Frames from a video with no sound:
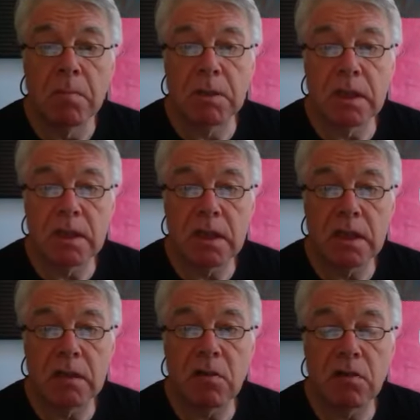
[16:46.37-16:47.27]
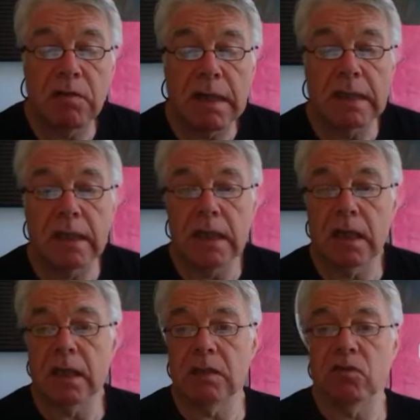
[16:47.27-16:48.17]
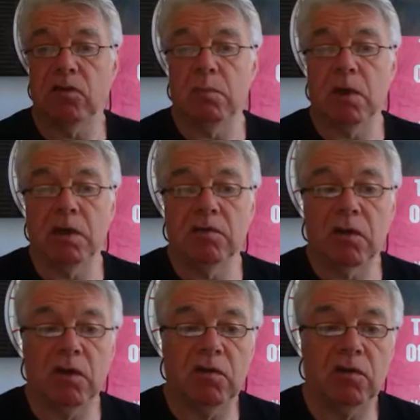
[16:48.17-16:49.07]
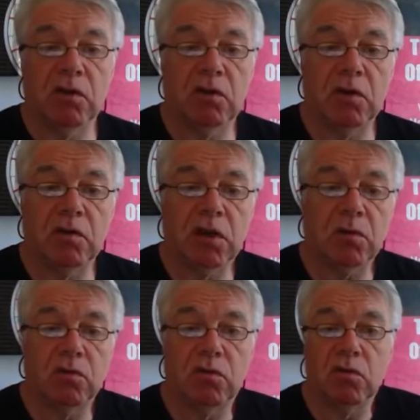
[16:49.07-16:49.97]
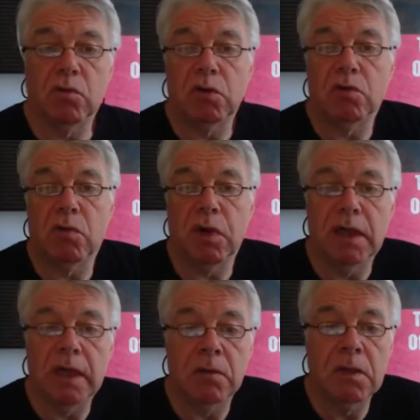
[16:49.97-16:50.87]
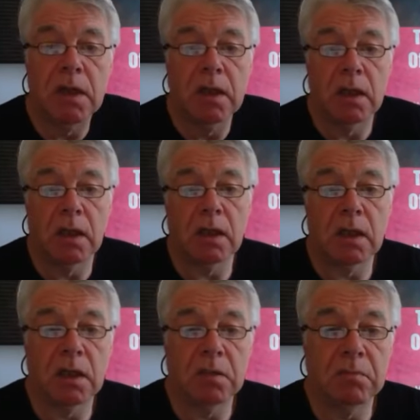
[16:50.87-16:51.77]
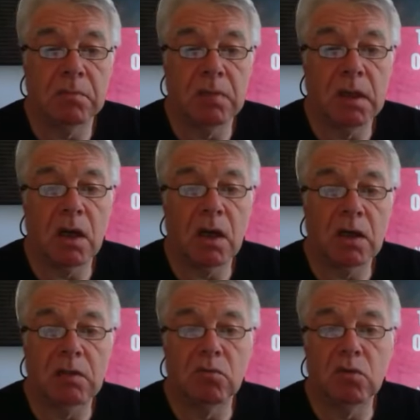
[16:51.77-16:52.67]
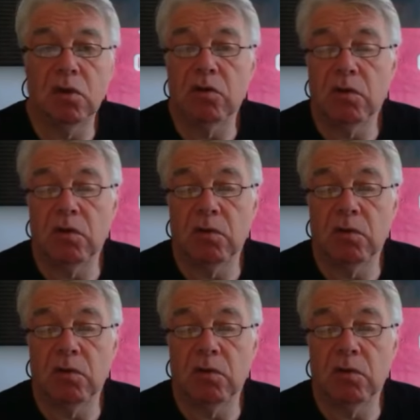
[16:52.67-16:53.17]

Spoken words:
But quite frankly, and this is my advice, if you're looking to get onto two wheels right now, I would